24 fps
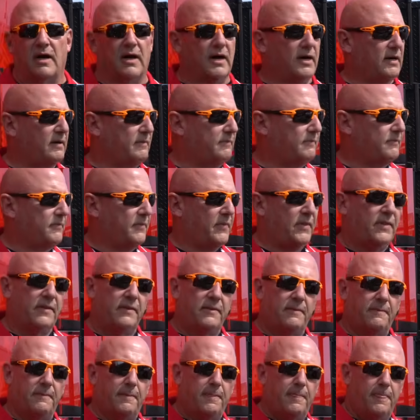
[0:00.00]
Can we go ahead
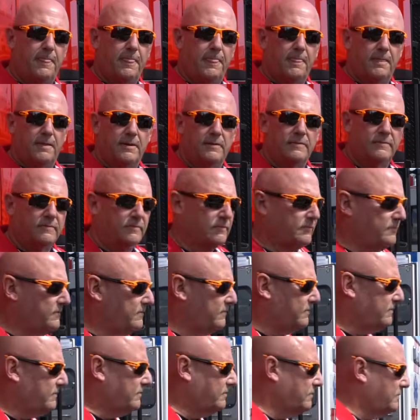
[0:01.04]
and open the doors and kind of show